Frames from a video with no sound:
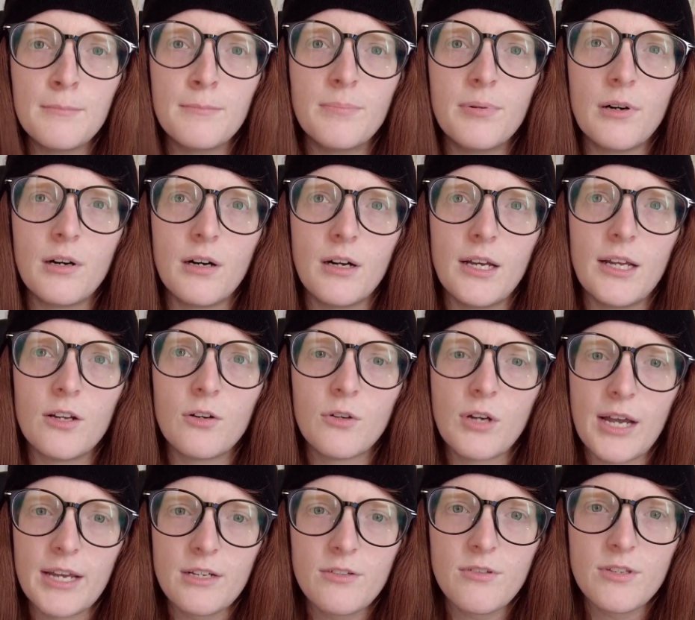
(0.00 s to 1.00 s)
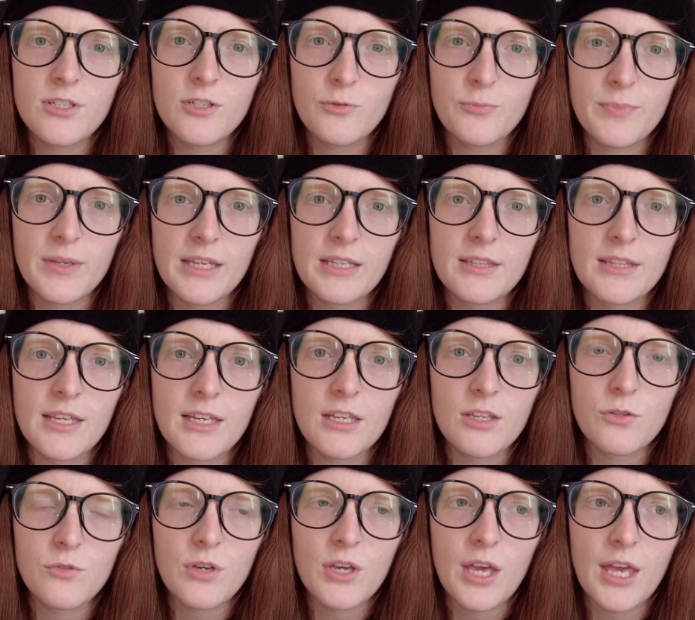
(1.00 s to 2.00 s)
But Hokkaido is so big that
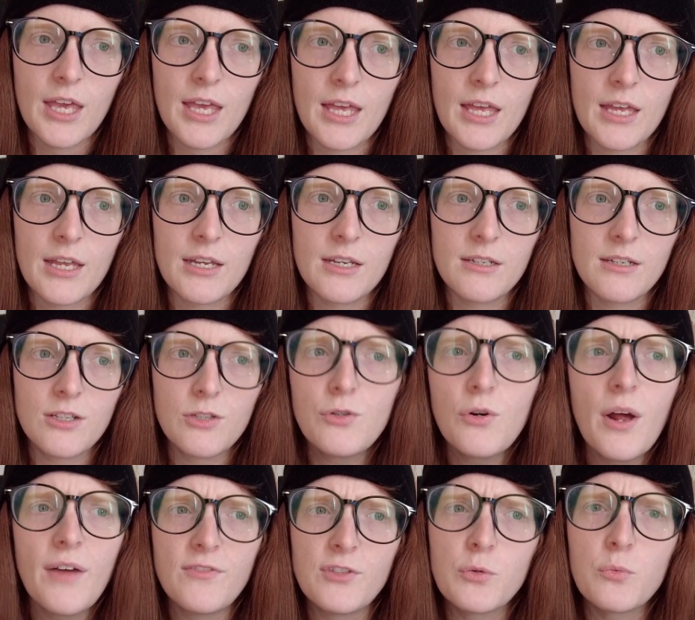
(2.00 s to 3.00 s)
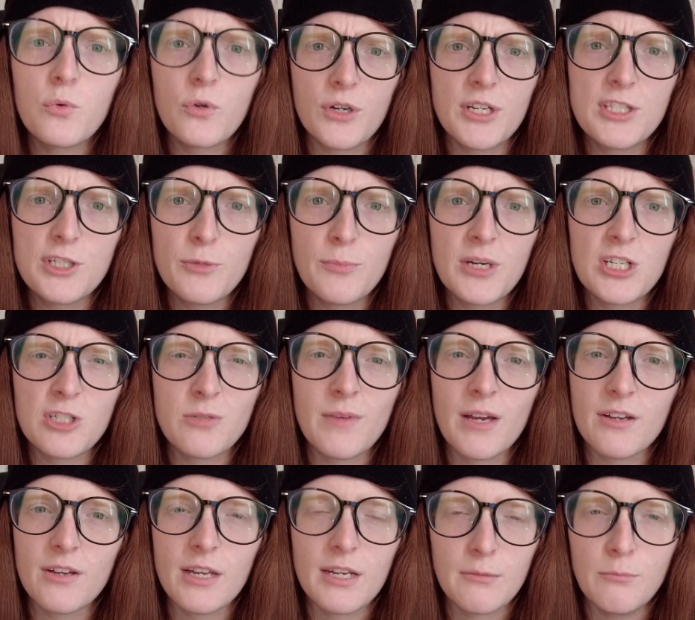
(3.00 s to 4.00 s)
you don't have to worry too much
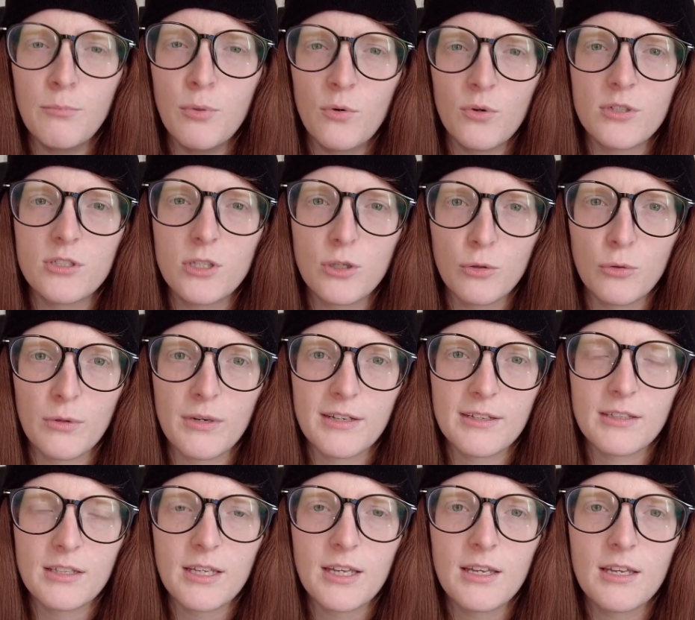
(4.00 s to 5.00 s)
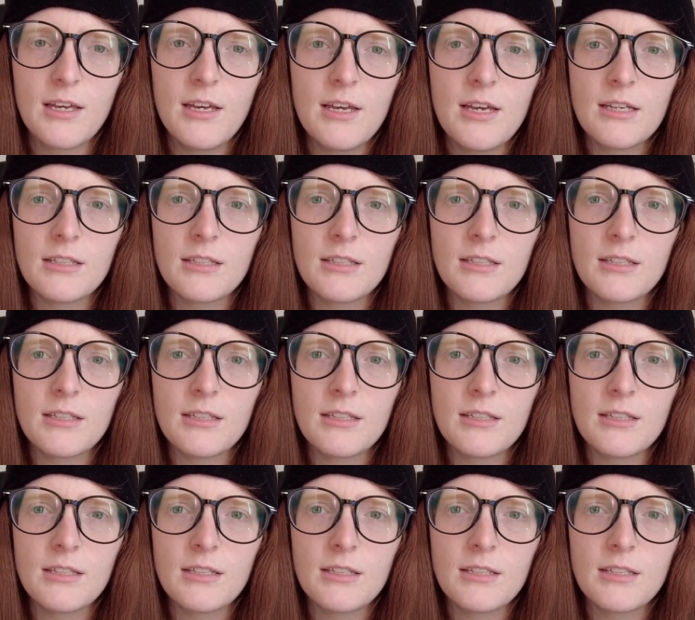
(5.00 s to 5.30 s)
about getting bored too quickly.